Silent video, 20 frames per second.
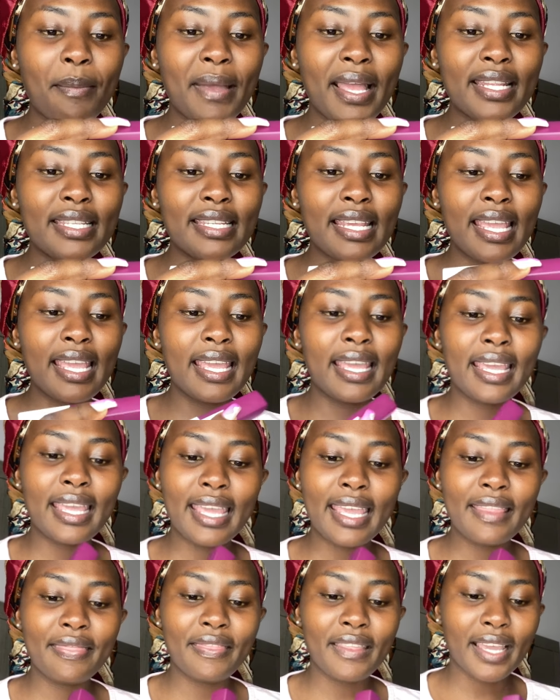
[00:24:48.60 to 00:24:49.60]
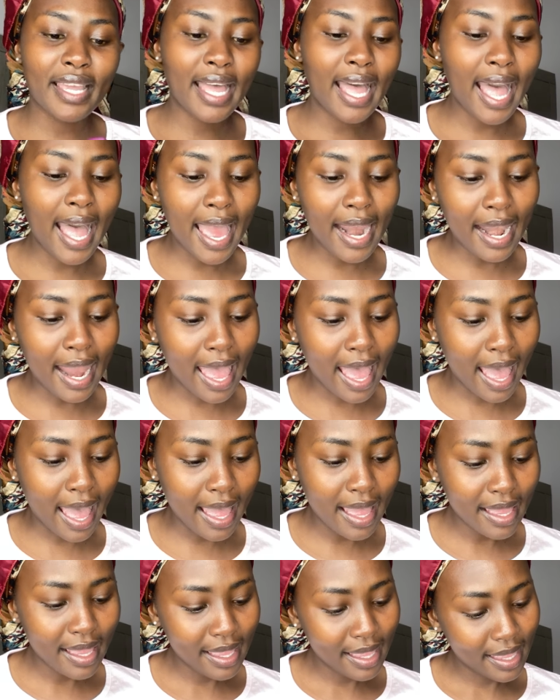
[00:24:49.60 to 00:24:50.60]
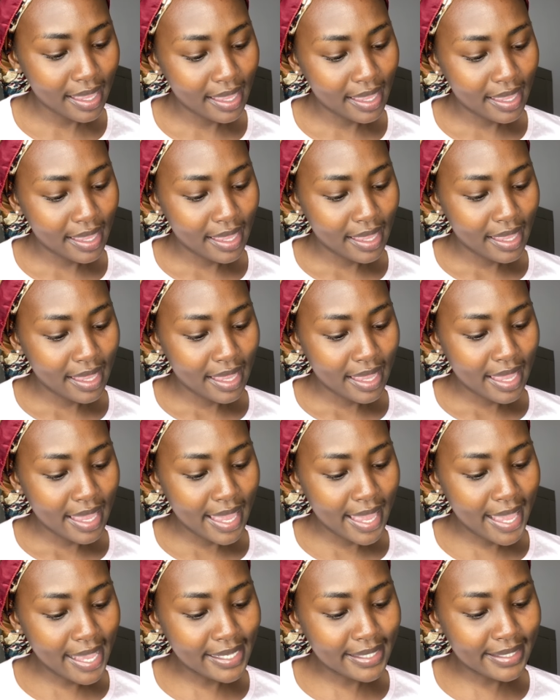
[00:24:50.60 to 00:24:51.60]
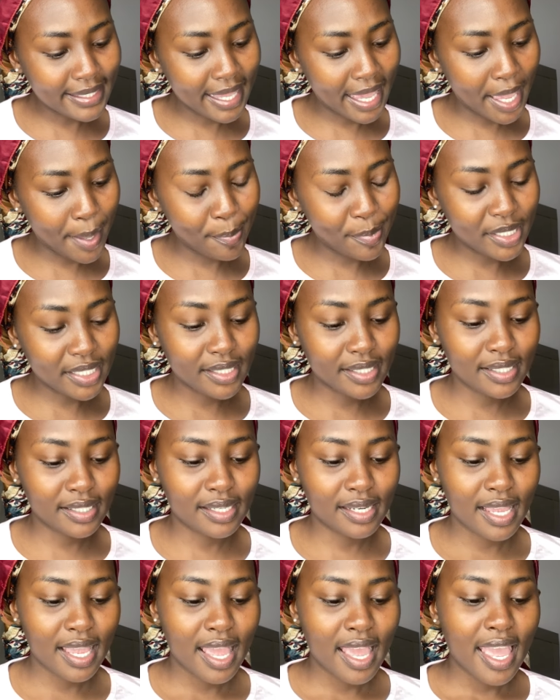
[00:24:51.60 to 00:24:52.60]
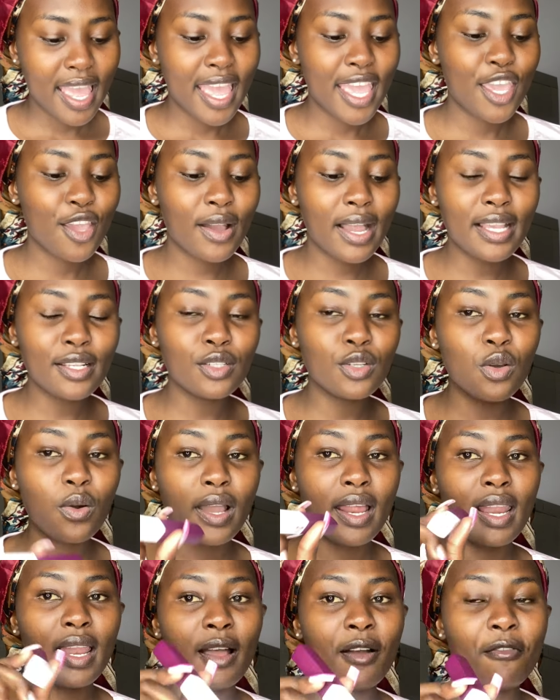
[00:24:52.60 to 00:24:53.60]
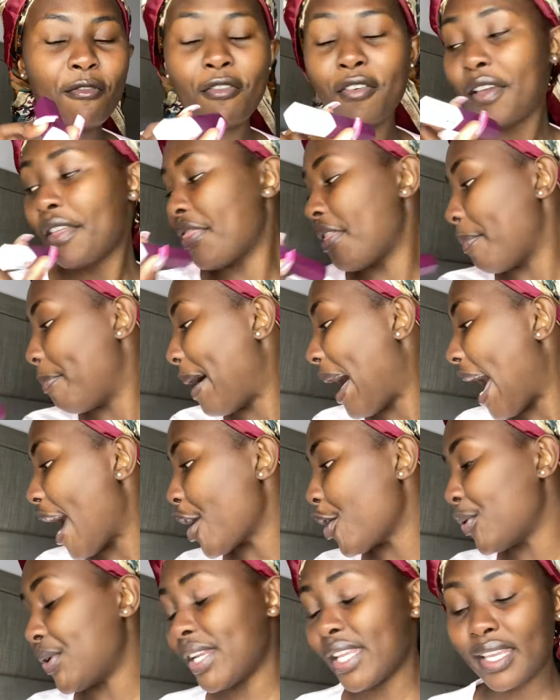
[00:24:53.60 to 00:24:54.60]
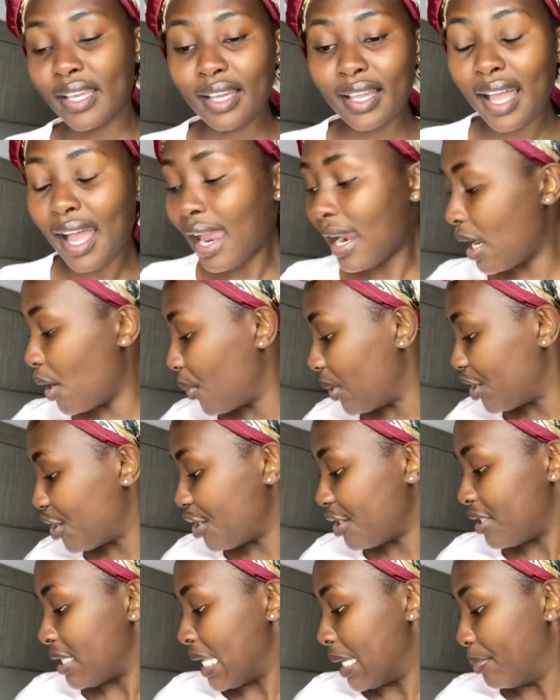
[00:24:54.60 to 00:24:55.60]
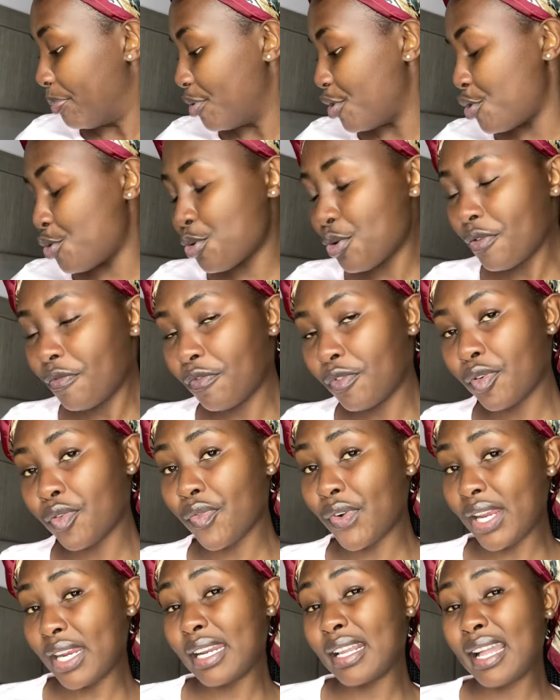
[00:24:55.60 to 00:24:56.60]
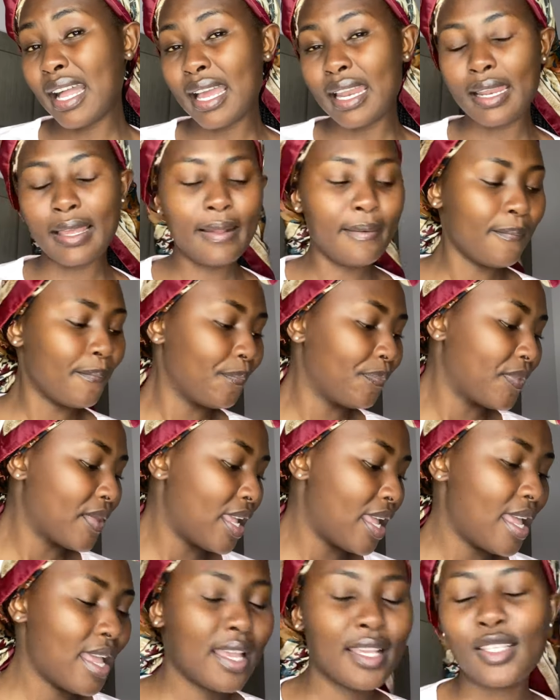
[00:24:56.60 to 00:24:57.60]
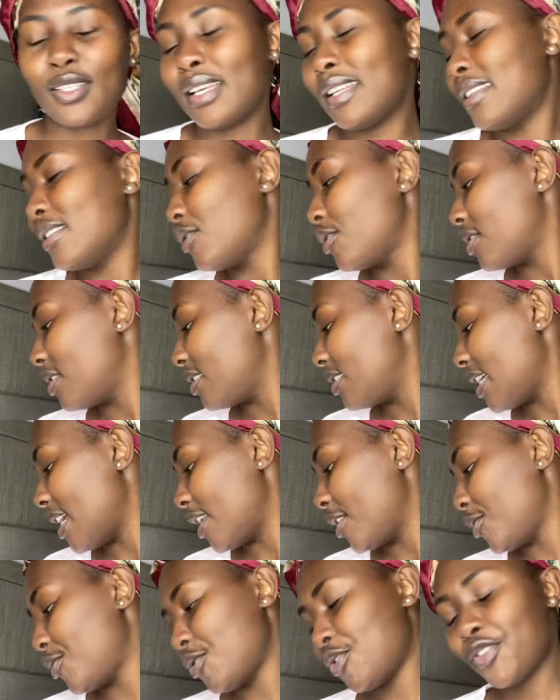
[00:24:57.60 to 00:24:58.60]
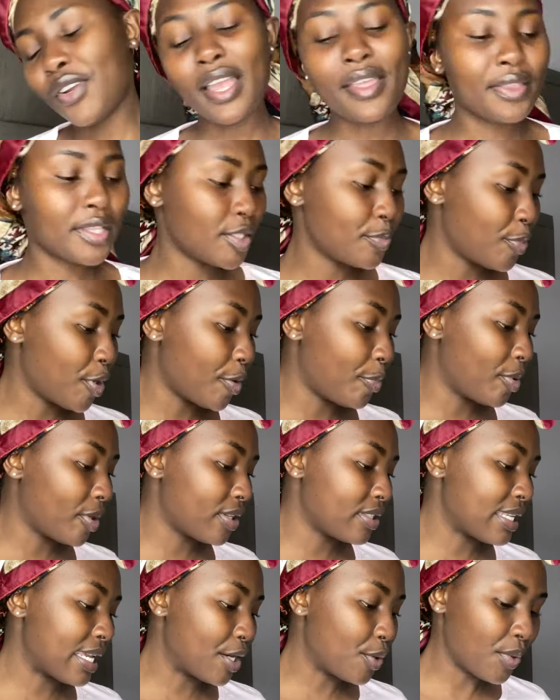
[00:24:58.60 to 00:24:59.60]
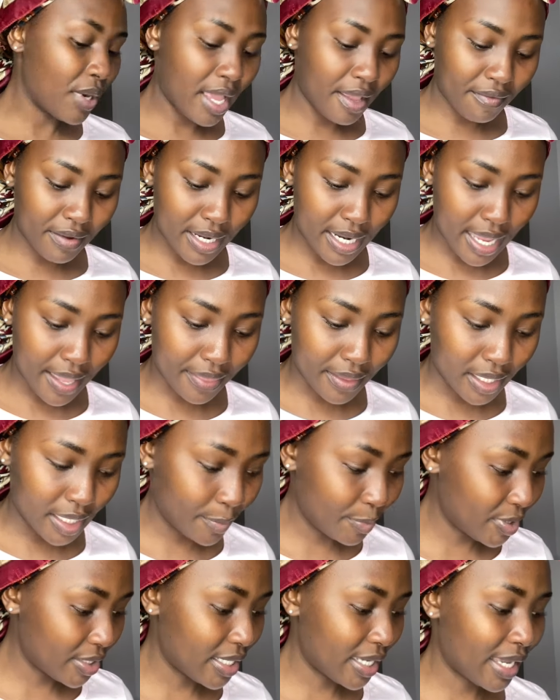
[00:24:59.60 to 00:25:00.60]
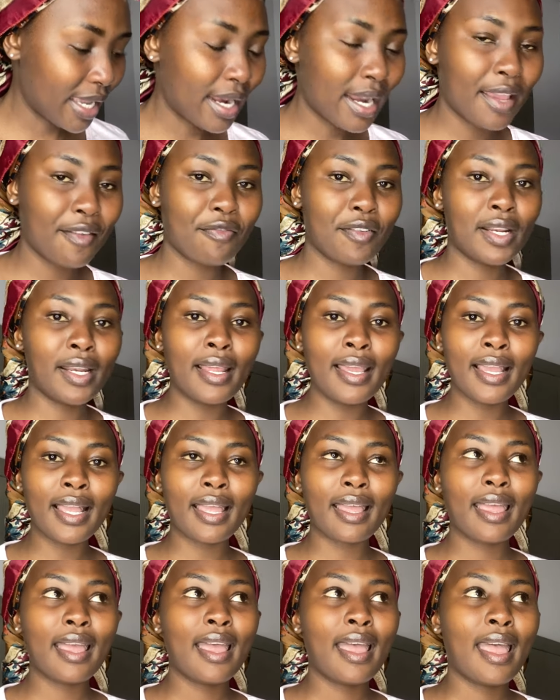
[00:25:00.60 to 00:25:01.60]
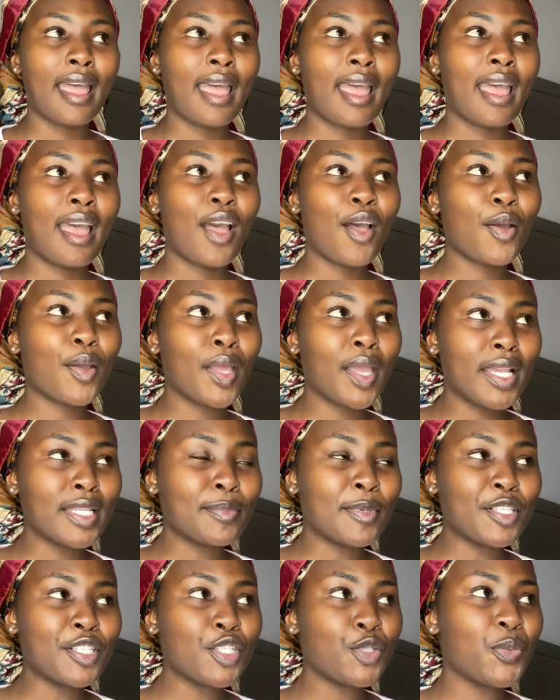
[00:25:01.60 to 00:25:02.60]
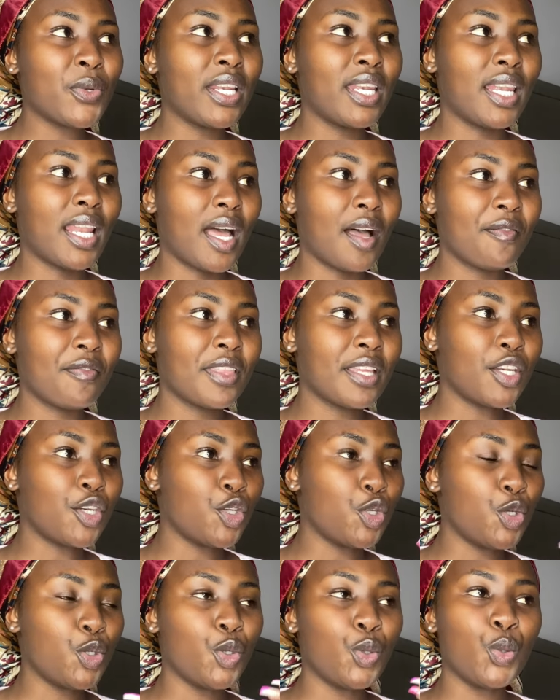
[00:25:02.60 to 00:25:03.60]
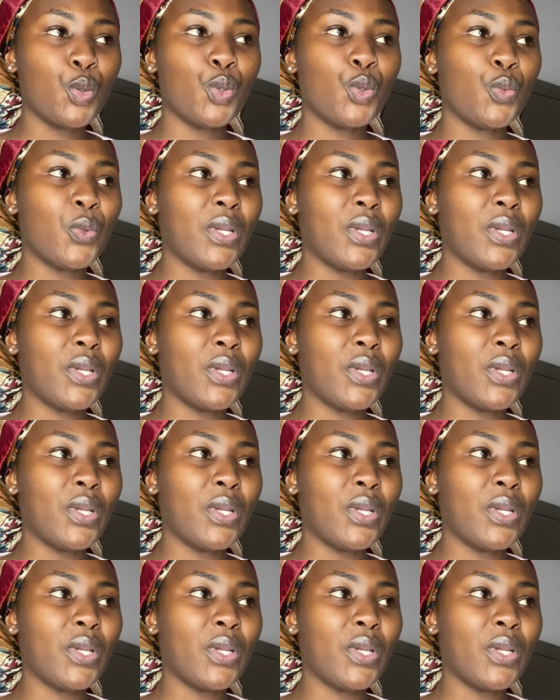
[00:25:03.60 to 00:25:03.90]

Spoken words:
Matte Ink in the color Escapist. You guys know I love the Pioneer color, which is that beautiful red color. So I decided to try this purple because I don't have any other lipstick. And I feel like, okay, as much as we love the nude,